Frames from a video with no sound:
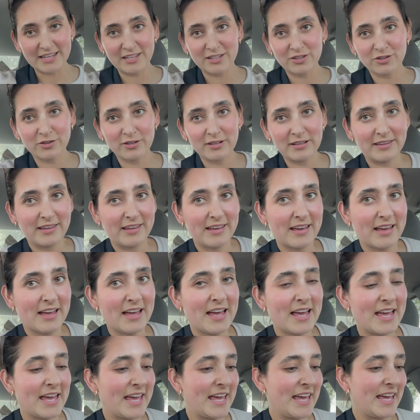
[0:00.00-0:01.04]
yendo el día,
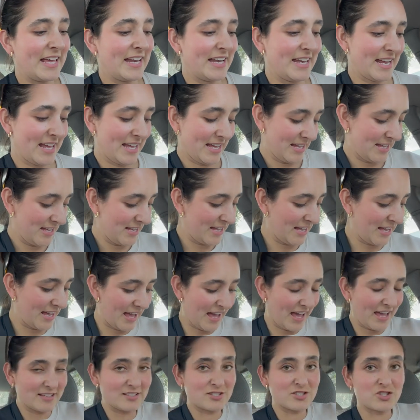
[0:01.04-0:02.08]
and
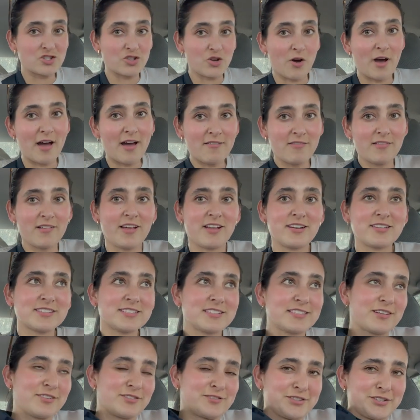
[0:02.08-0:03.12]
I still have a lot of
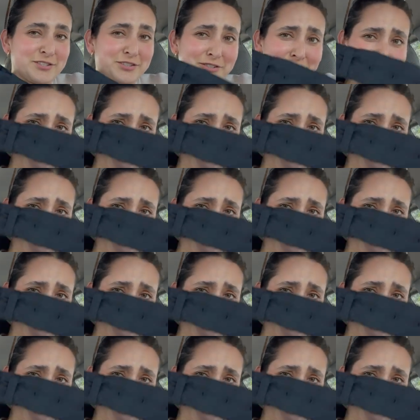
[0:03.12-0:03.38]
stuff to